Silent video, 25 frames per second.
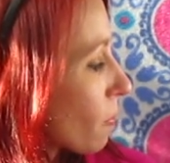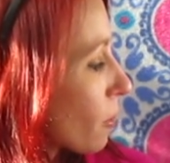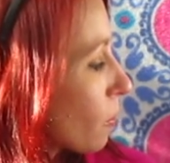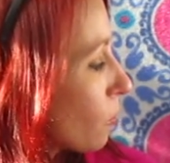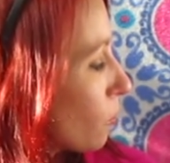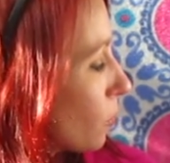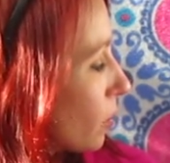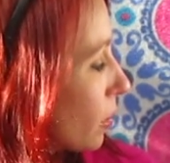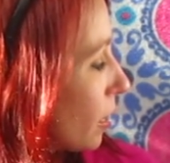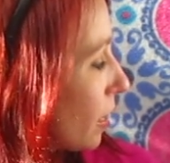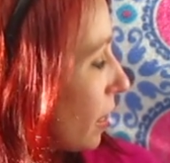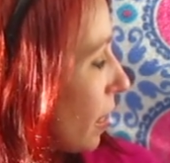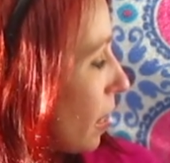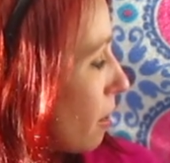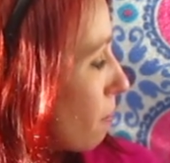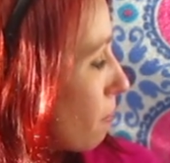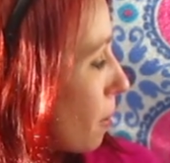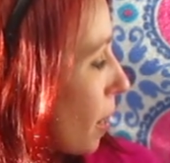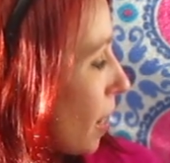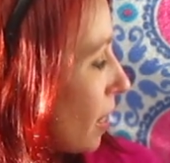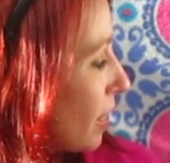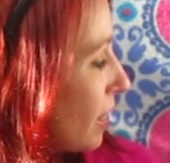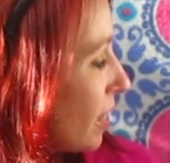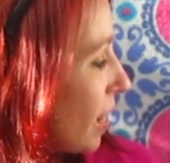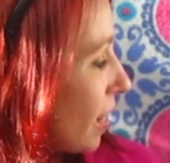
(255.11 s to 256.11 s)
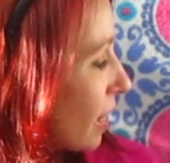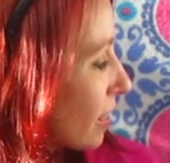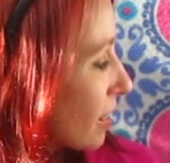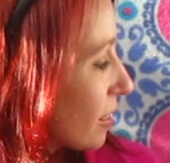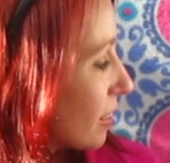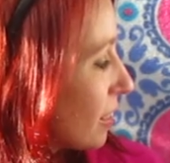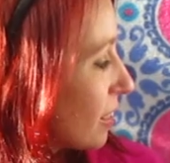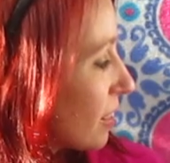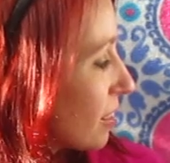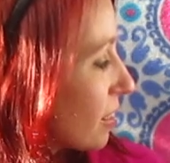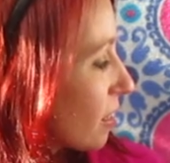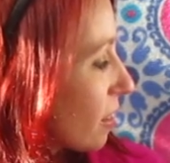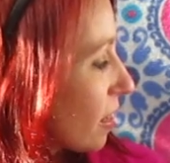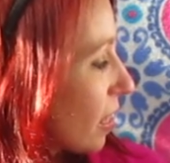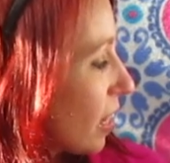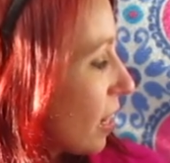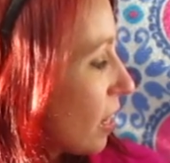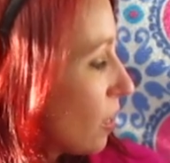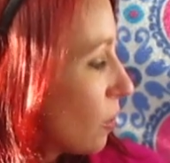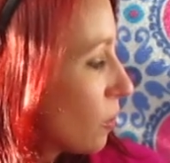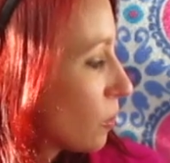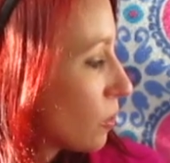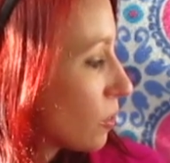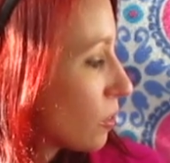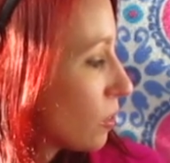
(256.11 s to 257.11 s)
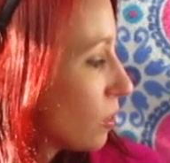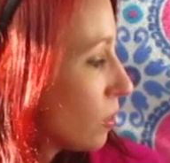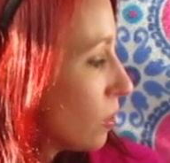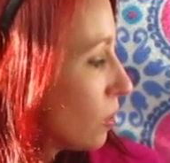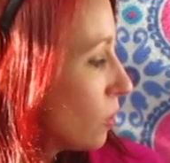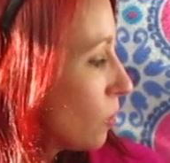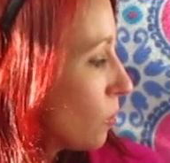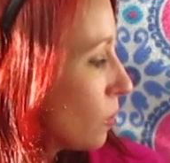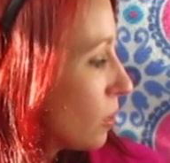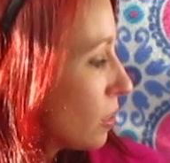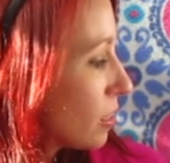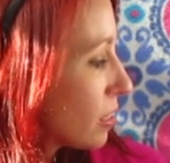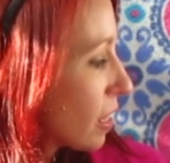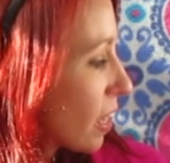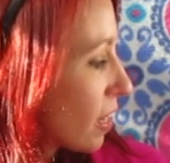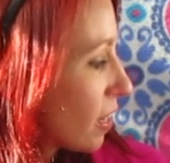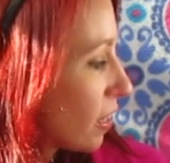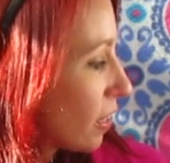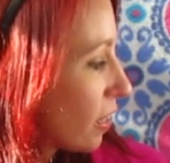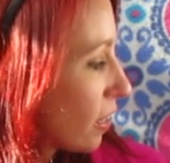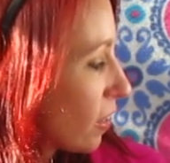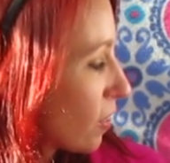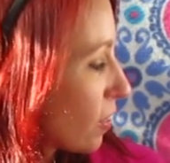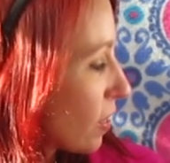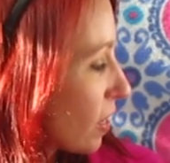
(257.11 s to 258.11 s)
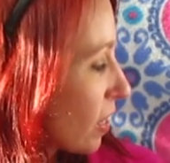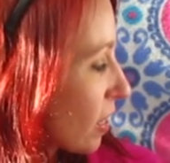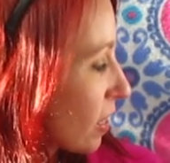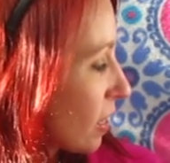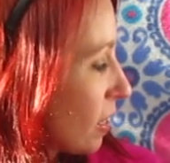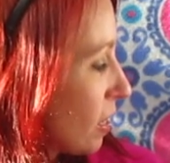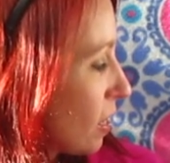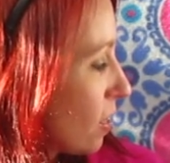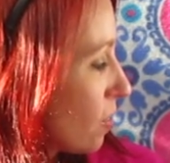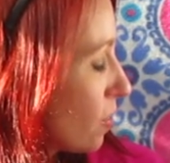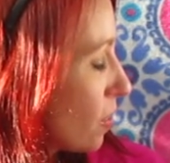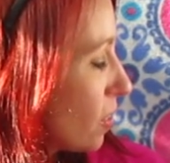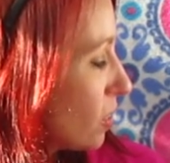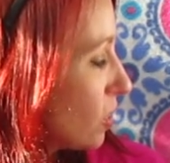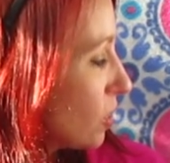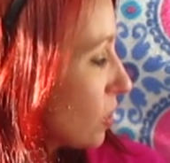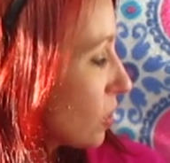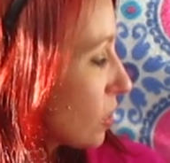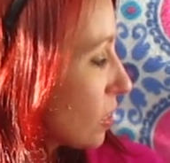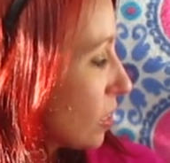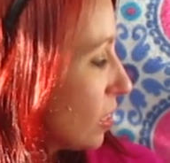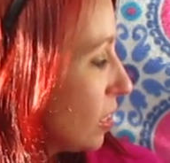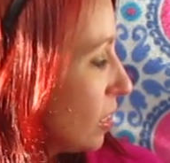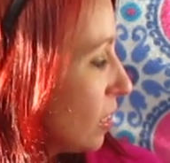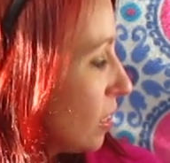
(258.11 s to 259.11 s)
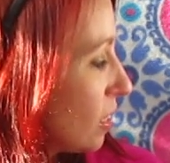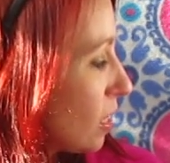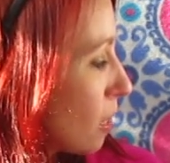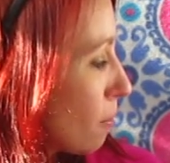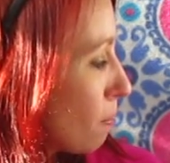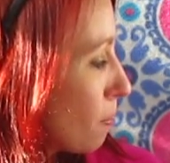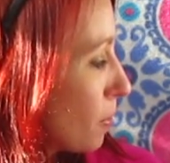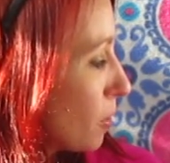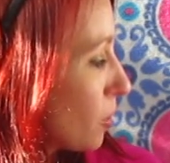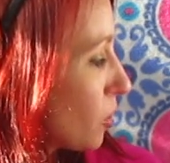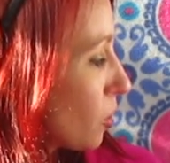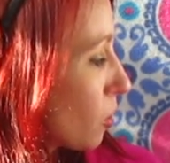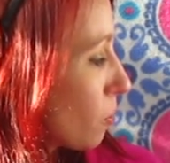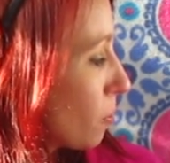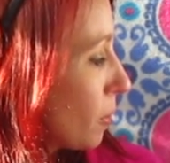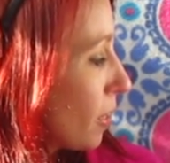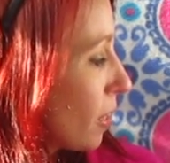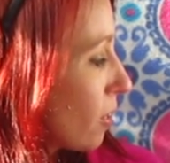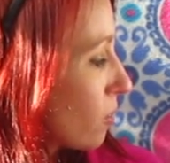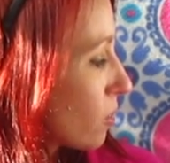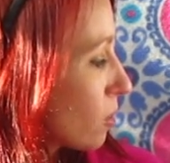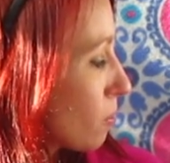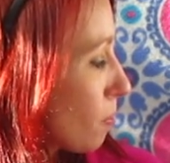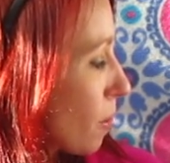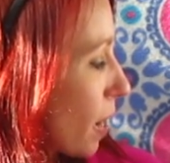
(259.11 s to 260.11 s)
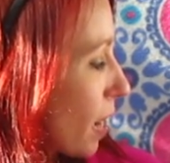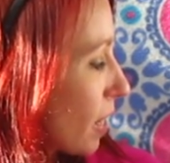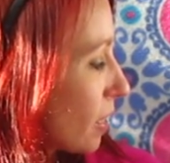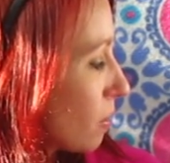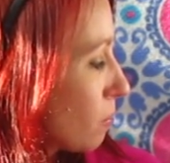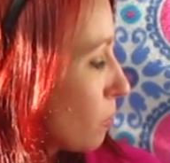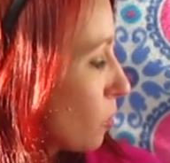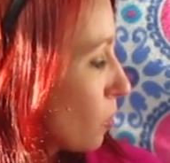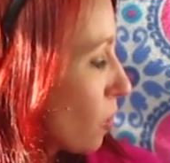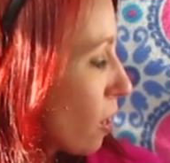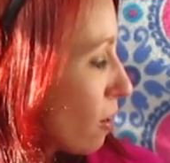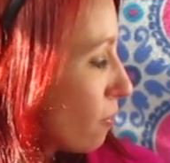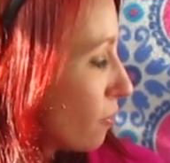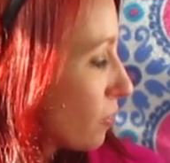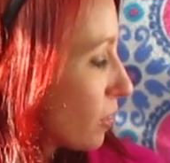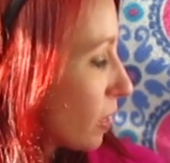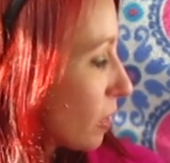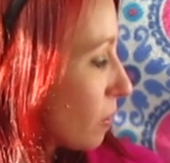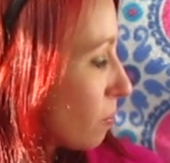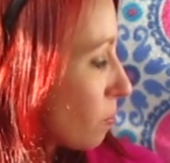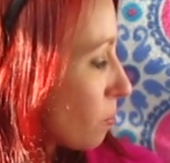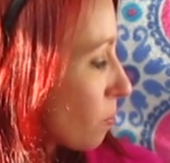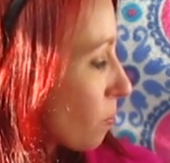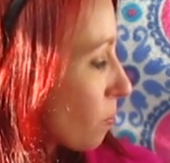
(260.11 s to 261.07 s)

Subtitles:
When I had potty accidents in the house, no one said anything. They just cleaned it up and took me out to potty more often.